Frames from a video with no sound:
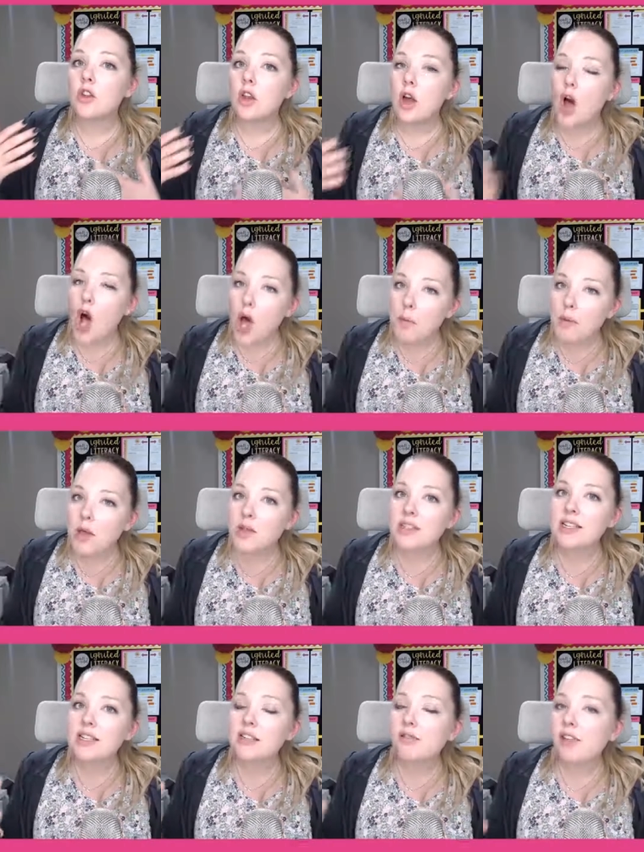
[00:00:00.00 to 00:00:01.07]

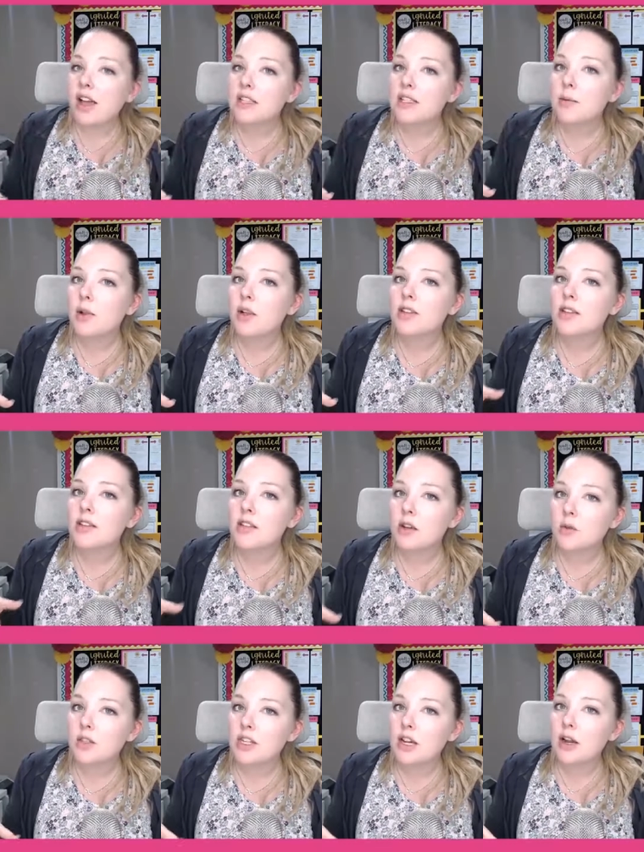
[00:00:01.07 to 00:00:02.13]
almost as flexible as a
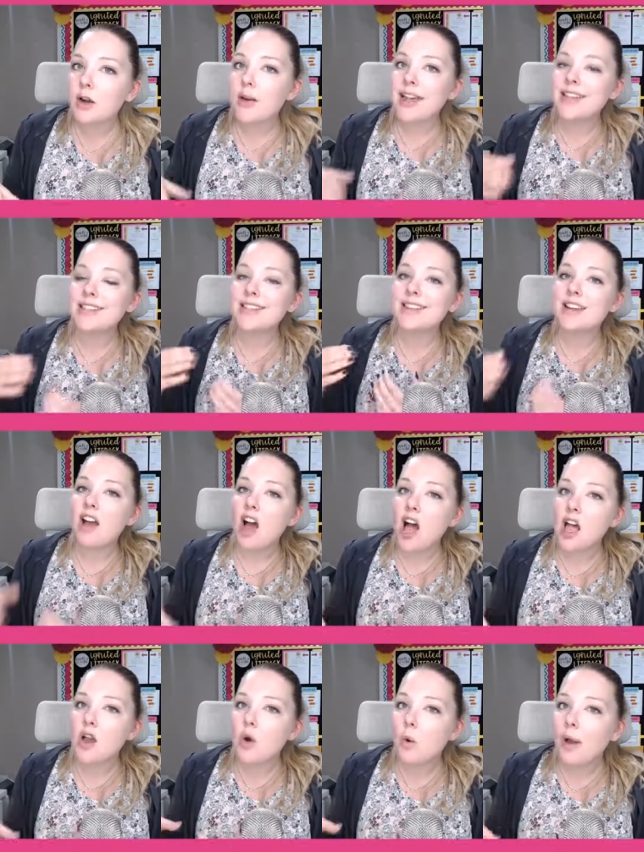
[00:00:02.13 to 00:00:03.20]
It's
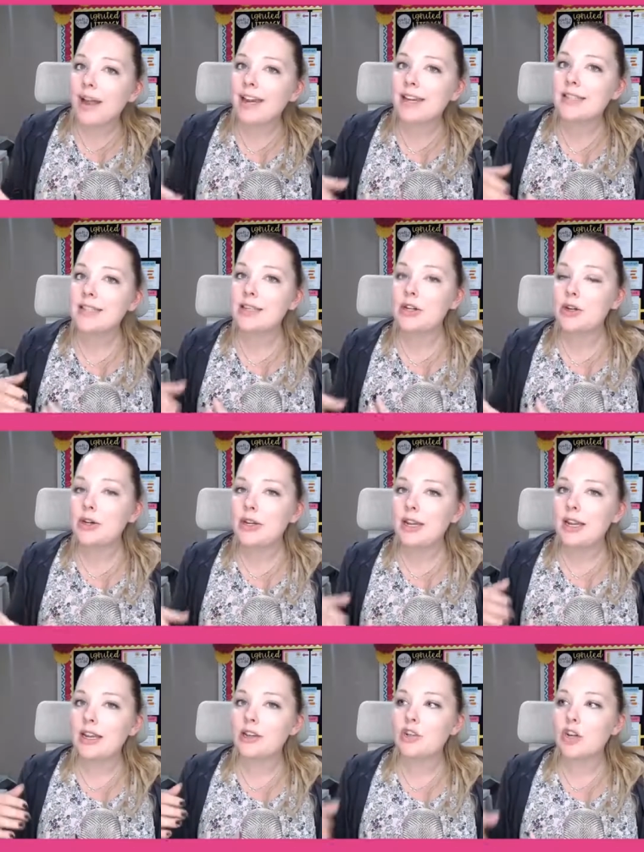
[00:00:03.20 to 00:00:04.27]
not quite as good
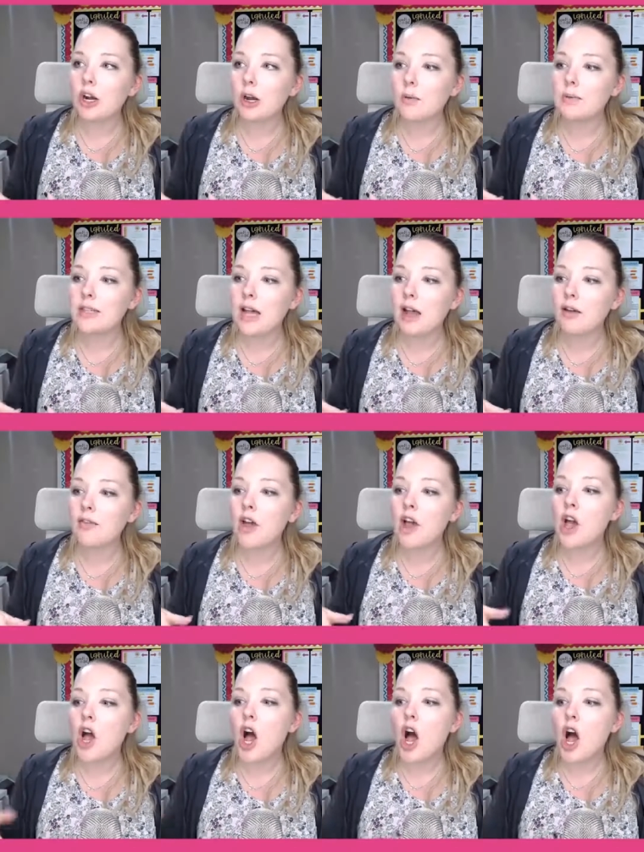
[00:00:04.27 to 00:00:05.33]
in terms of
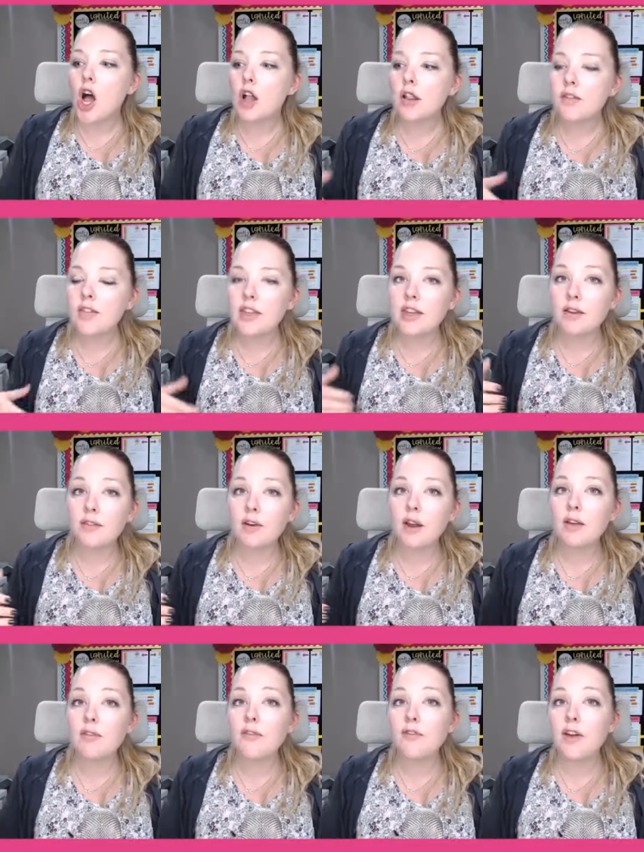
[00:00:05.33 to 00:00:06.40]
all of the
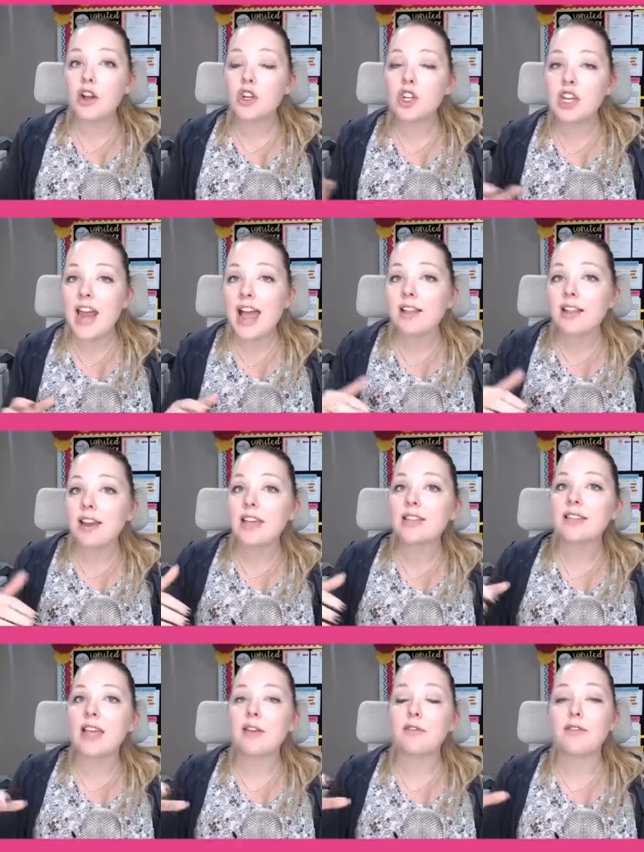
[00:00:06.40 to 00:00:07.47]
different
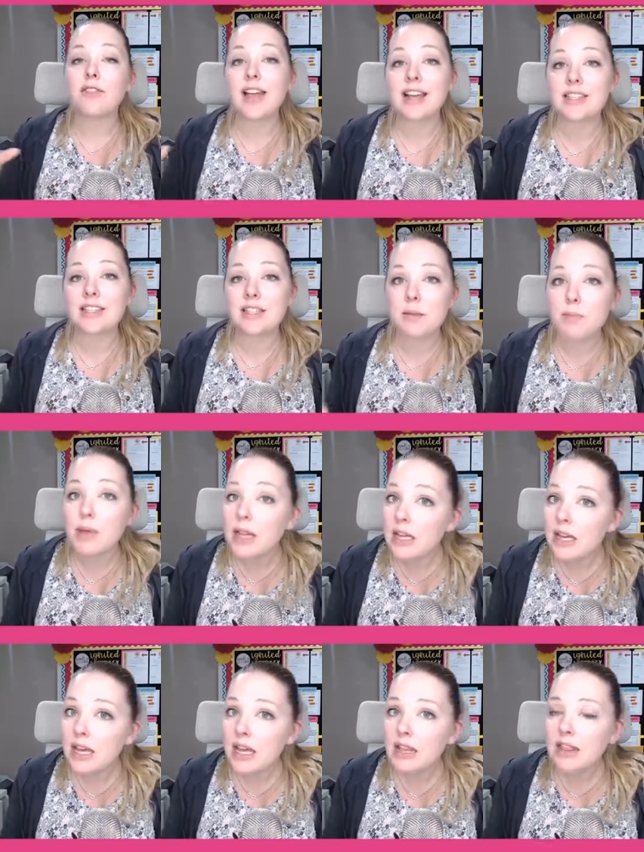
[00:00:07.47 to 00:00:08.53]
functionalities and
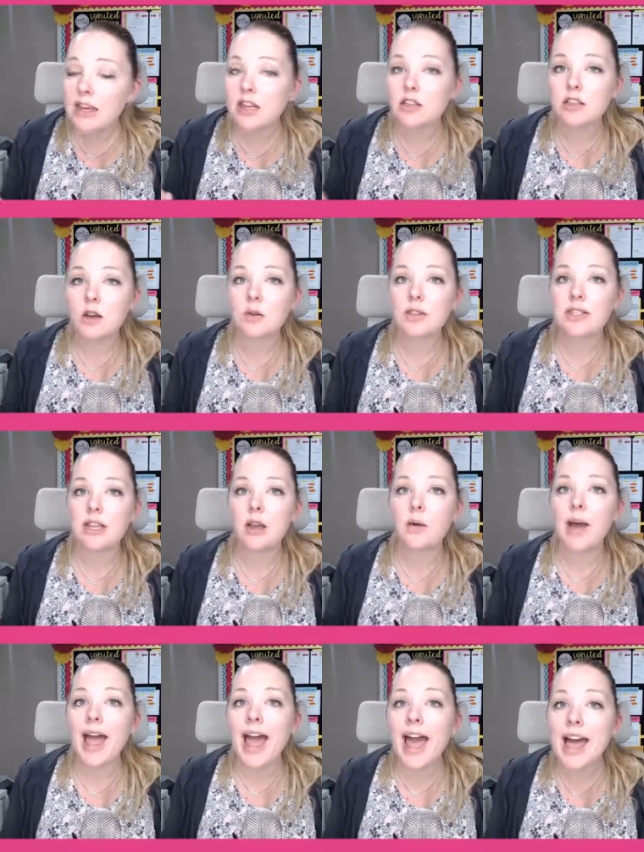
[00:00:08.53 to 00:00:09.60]
flexibility that a
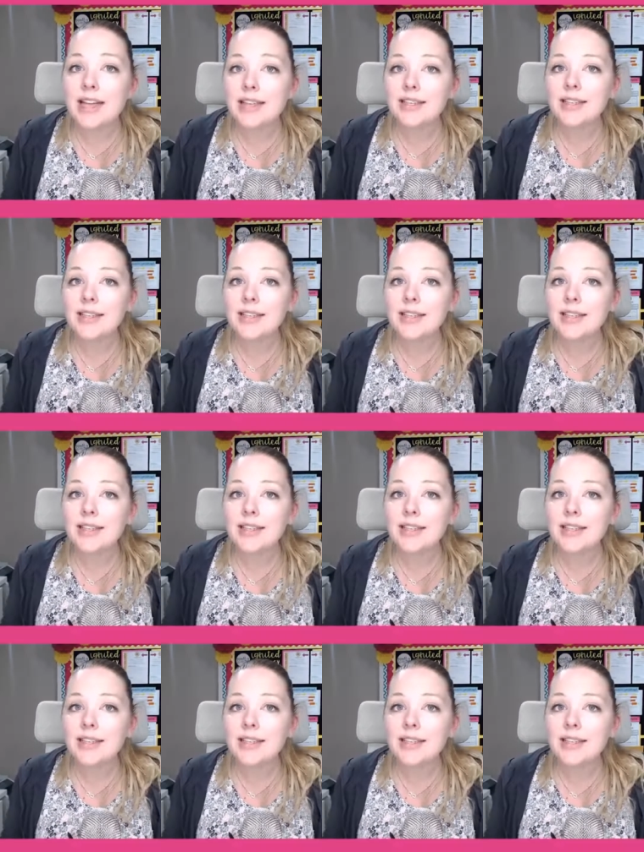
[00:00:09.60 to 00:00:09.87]
has.